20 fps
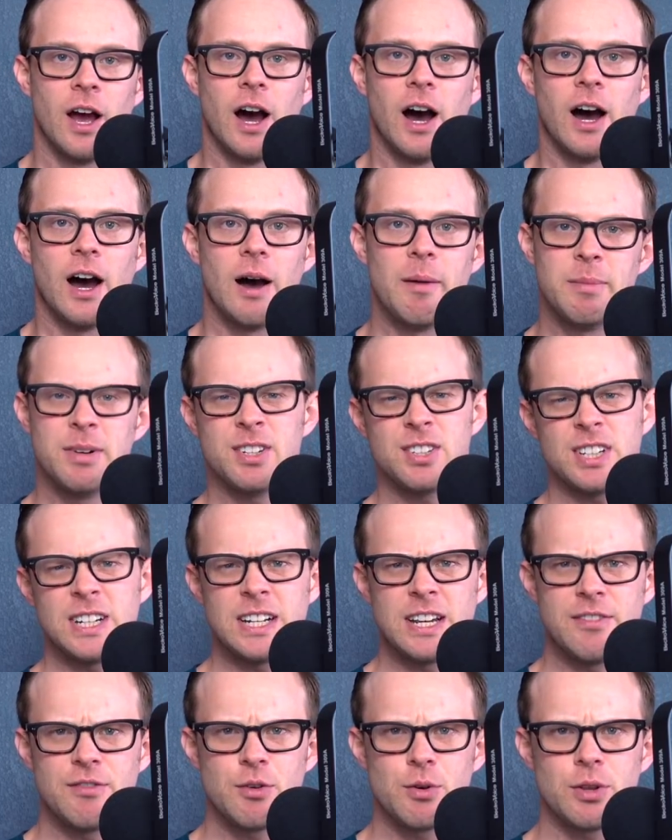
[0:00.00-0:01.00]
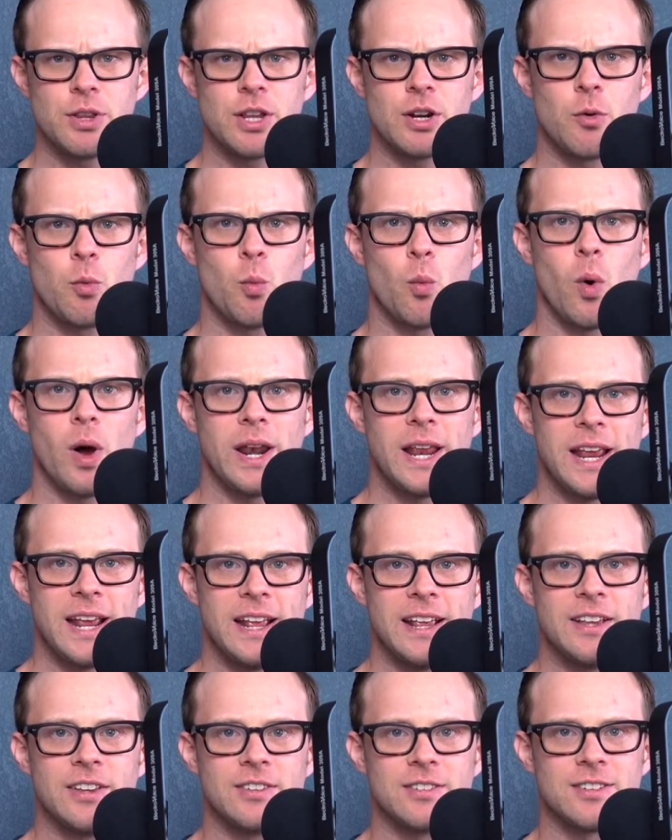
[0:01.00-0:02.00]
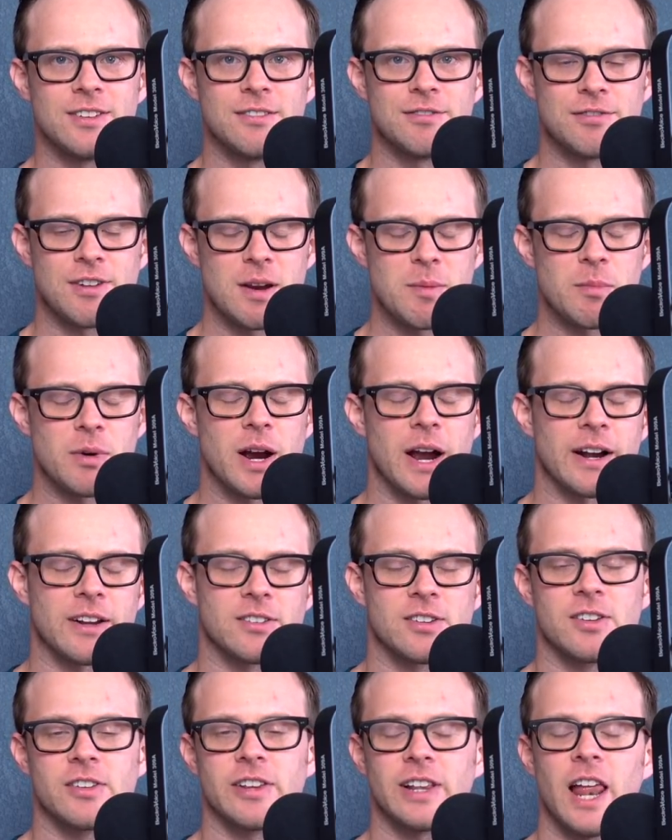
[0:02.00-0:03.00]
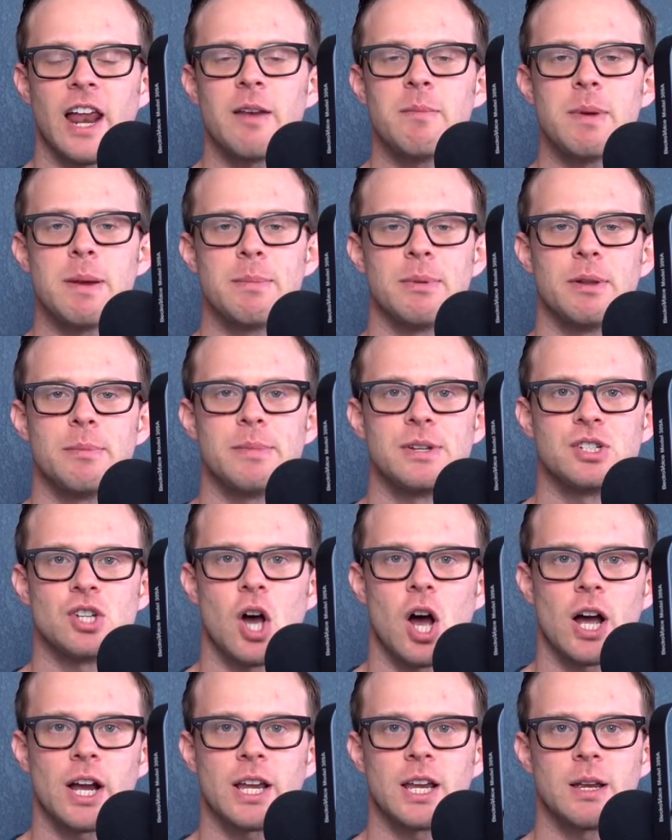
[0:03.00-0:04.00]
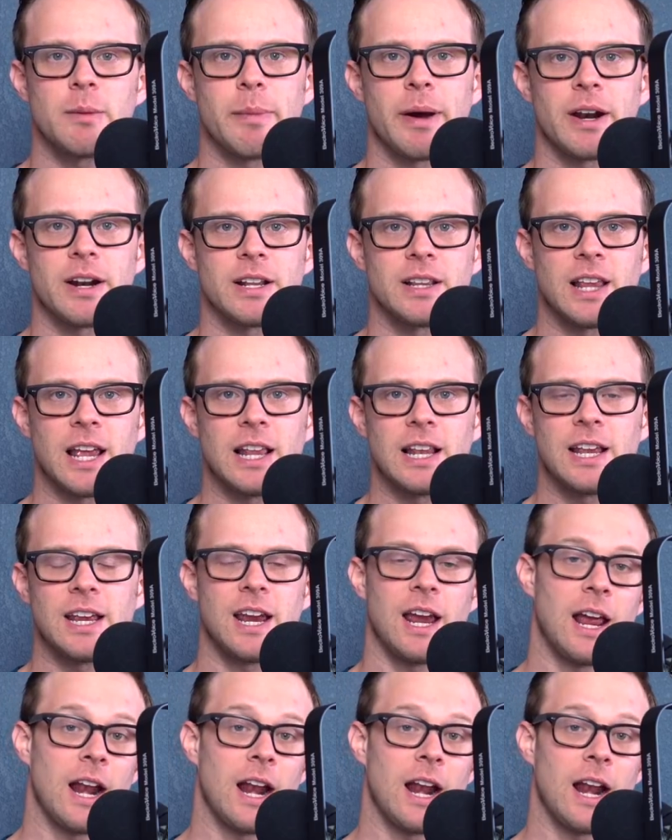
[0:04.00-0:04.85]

uh, I'm just going to give you a little what is Framer X because a lot of people have been talking about it lately.